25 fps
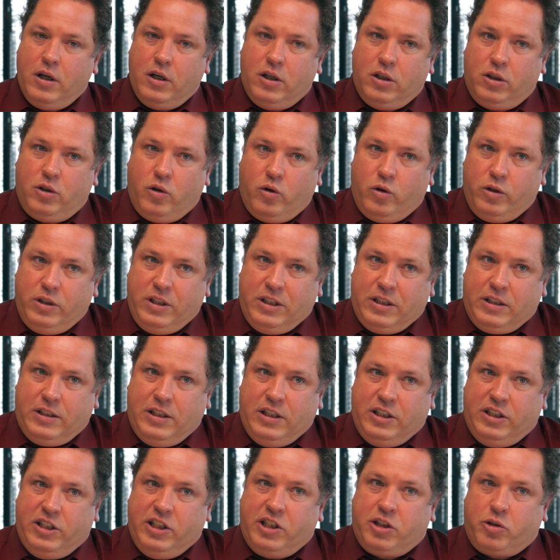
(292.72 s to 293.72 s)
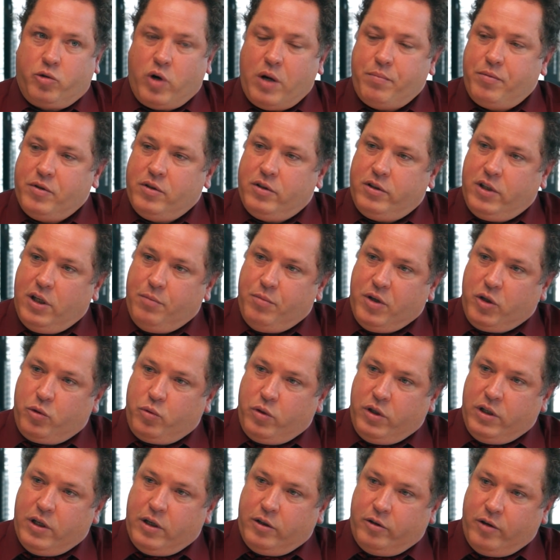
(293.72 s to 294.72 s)
So this discrepancy
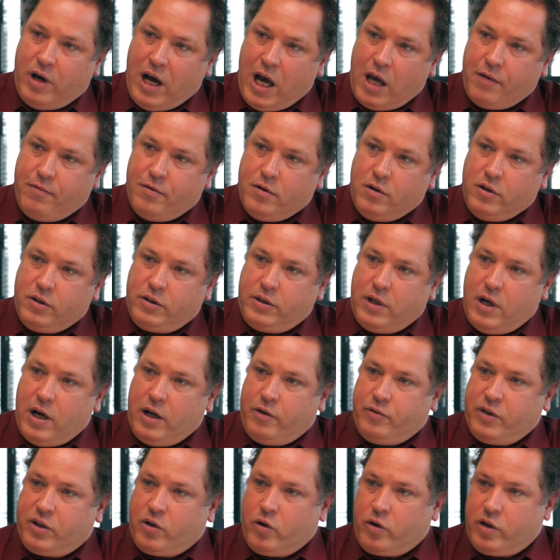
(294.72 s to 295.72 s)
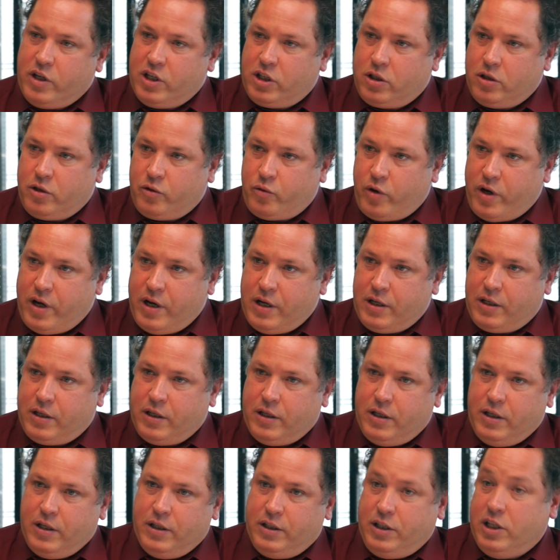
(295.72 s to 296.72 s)
between arrivals and recognition
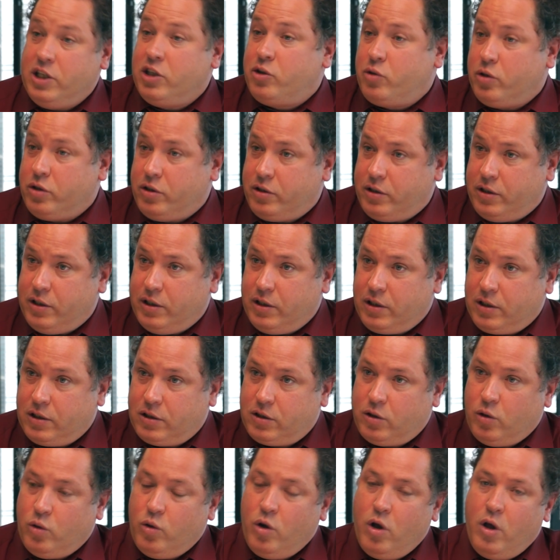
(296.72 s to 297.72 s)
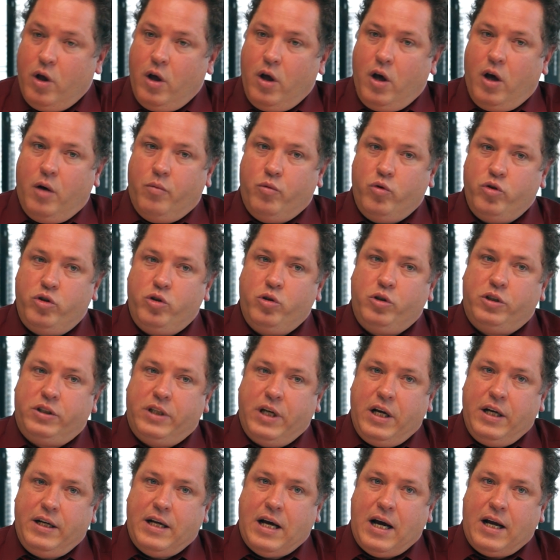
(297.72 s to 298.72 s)
rate is interesting. So would you
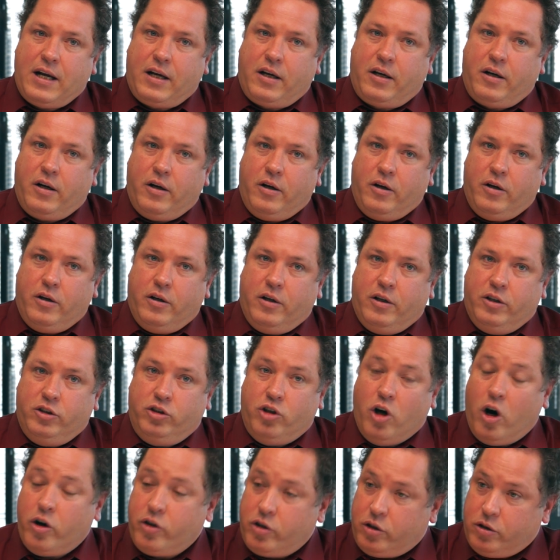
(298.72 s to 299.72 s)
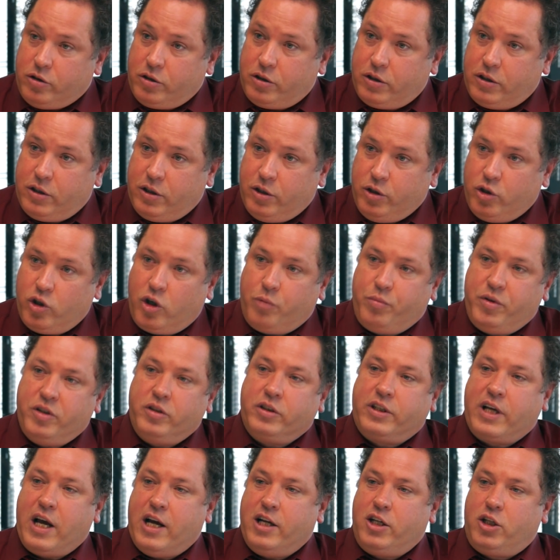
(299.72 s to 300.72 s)
say that donors,
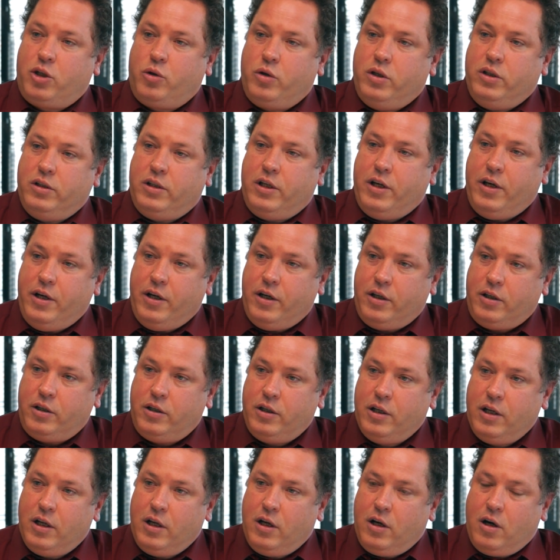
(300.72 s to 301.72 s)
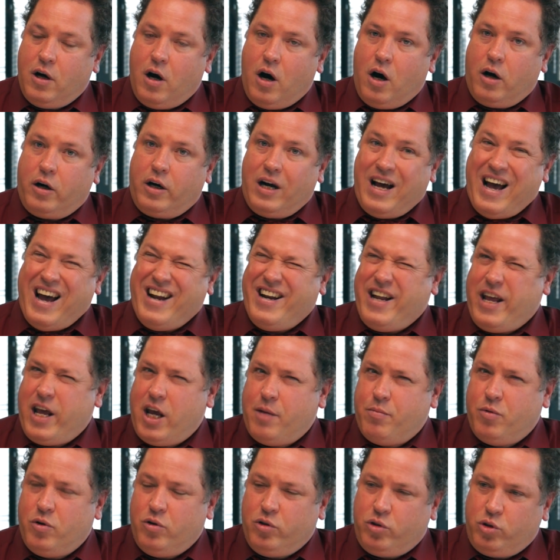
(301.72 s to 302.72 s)
European countries here, are
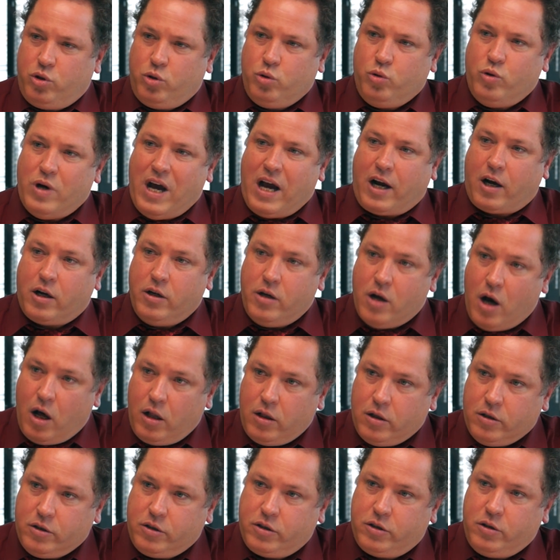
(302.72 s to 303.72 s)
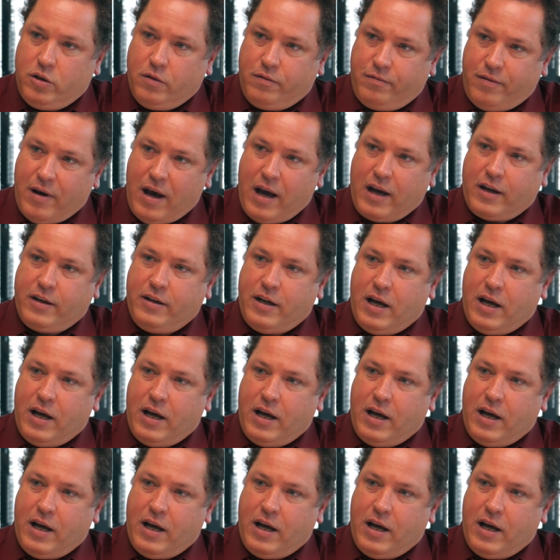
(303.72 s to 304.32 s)
unable to acknowledge the fact